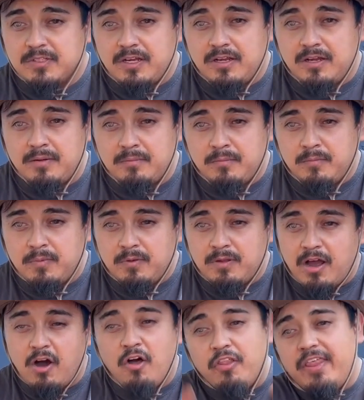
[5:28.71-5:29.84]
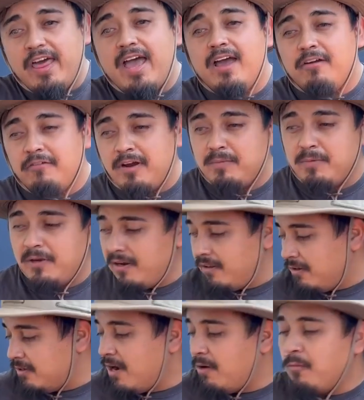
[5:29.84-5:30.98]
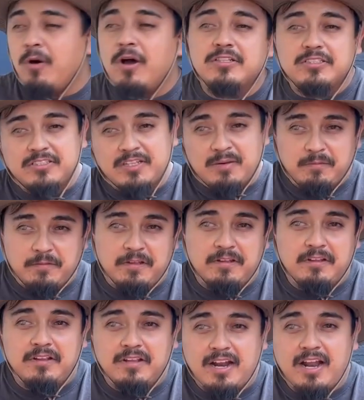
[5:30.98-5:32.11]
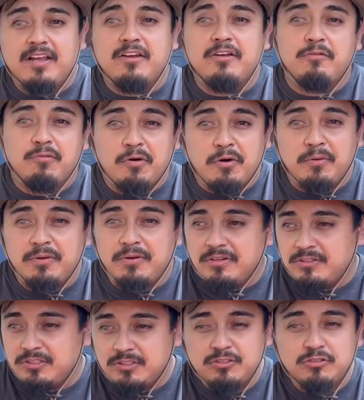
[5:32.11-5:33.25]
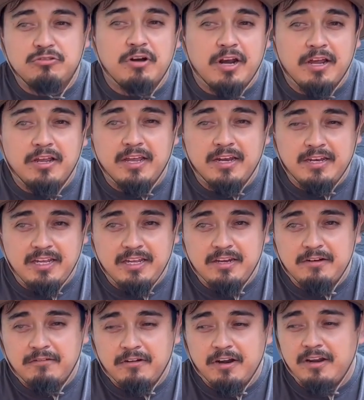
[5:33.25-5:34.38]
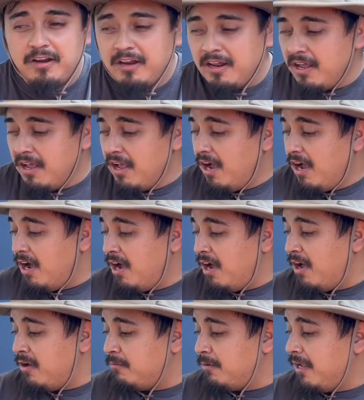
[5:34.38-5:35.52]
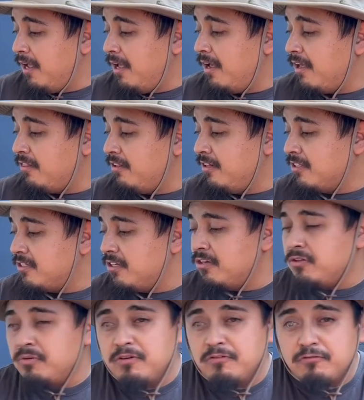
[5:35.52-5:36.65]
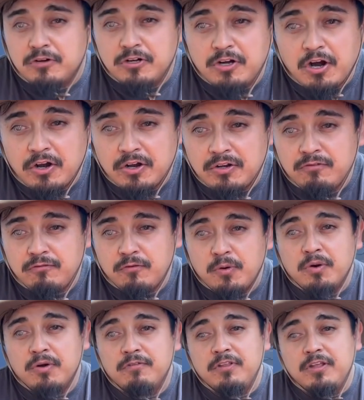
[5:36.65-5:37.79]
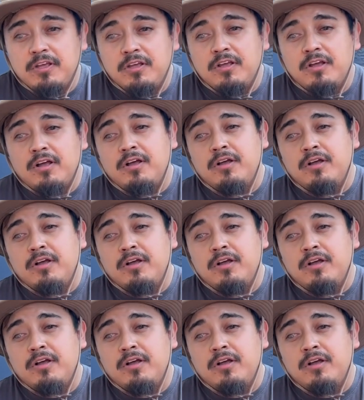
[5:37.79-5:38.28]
all that, right? But I want something that I can grow and just try and eat, right? But yeah, I think that's gonna do it for garden for the